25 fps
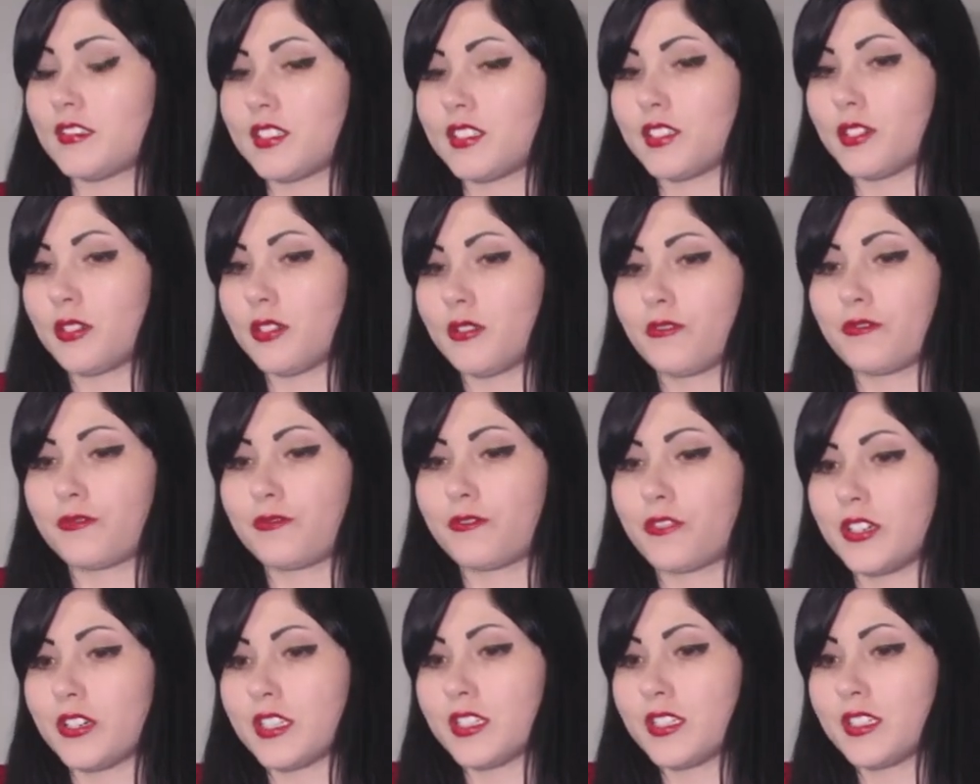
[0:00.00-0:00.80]
So,
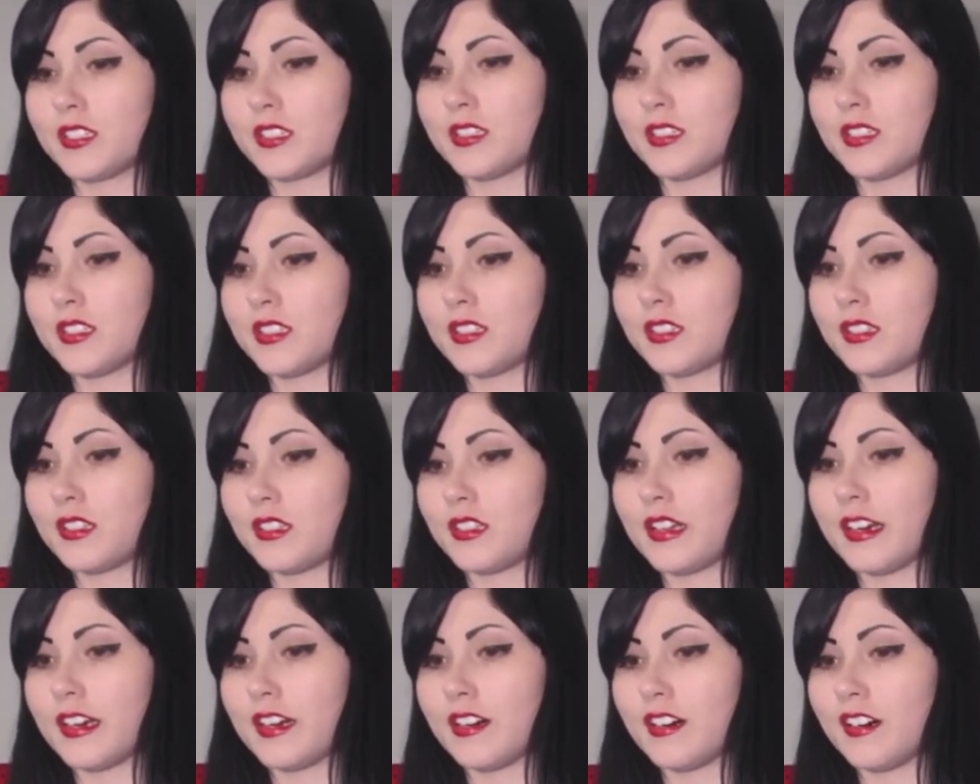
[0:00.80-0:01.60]
for instance,
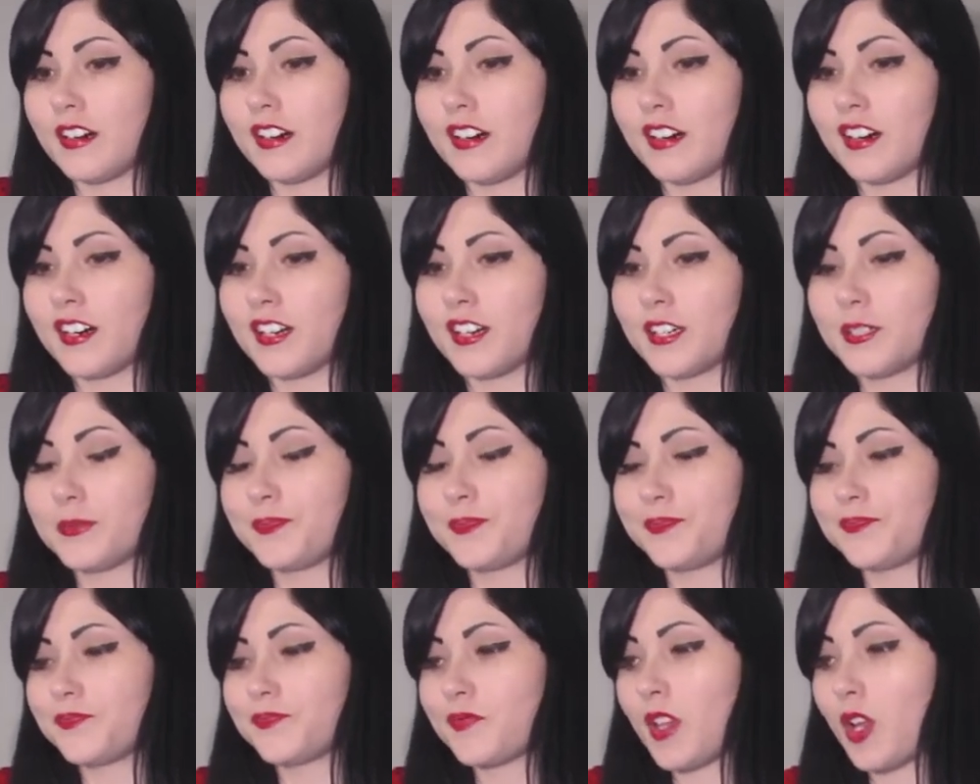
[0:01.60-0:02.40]
there are
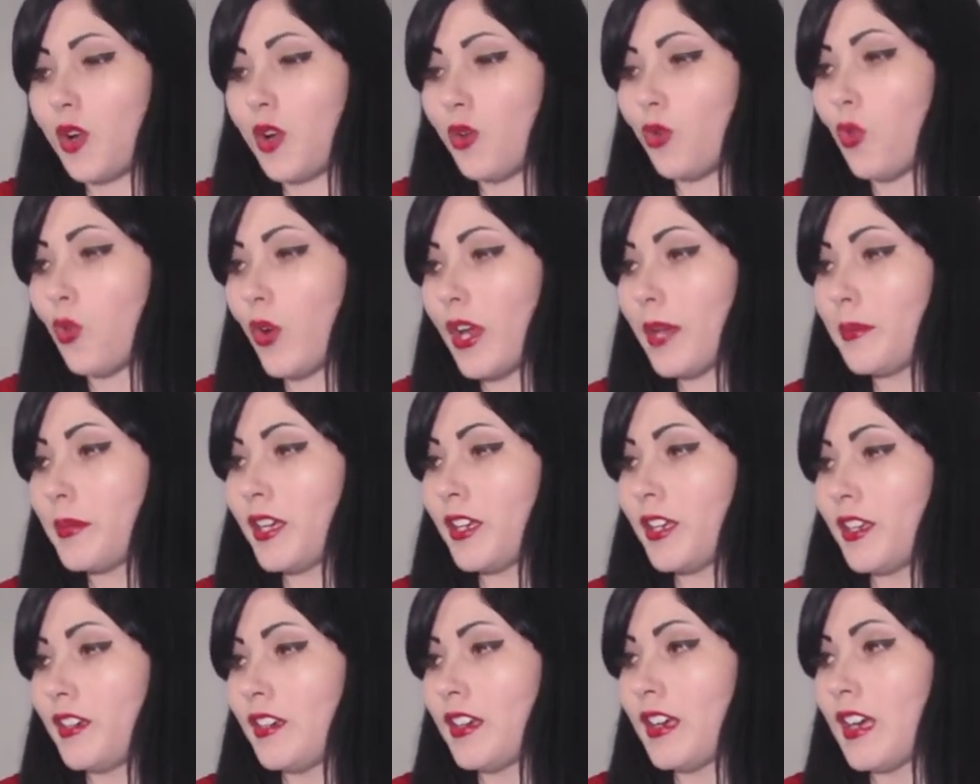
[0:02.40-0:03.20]

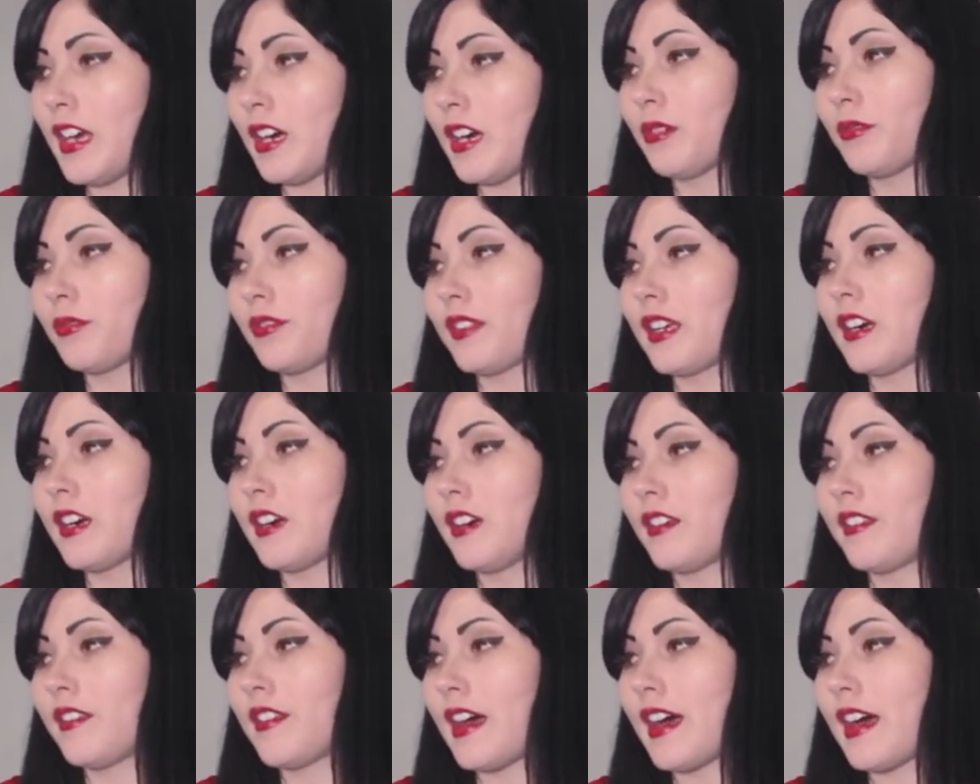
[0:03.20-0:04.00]
women out
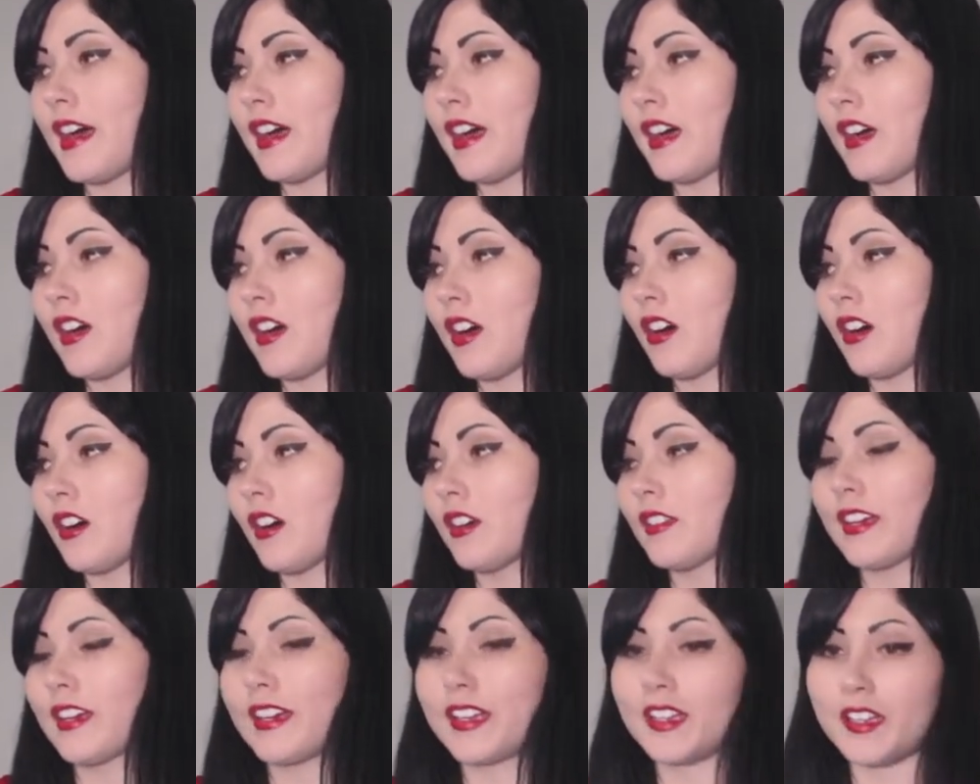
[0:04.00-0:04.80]
there that
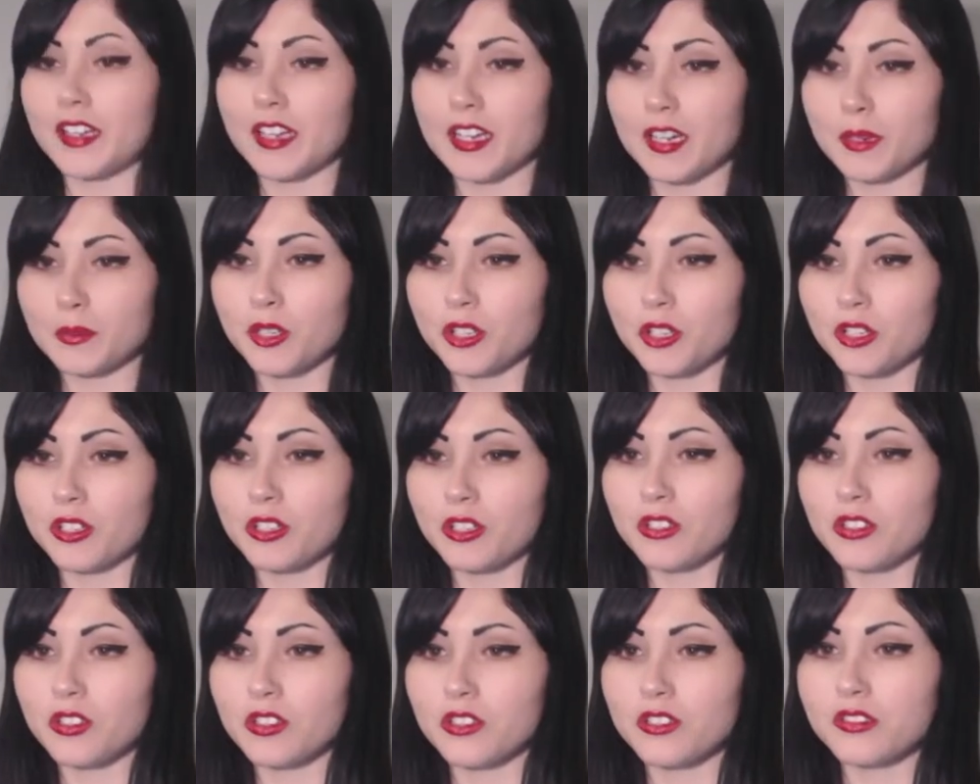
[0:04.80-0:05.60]
are like cam
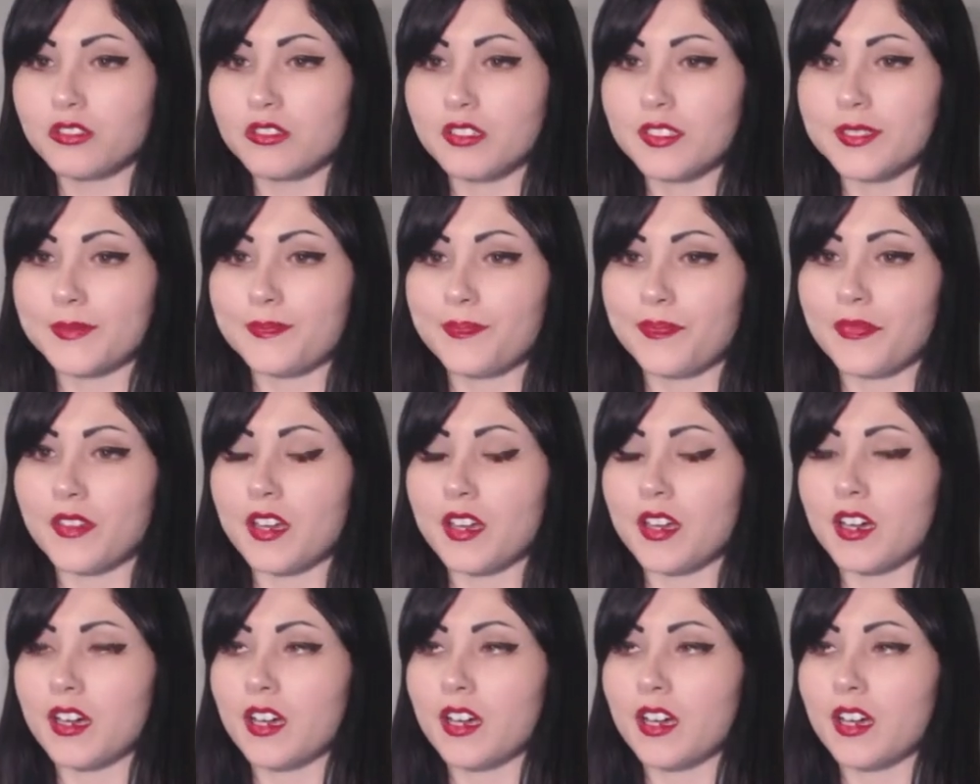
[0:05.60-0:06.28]
girls,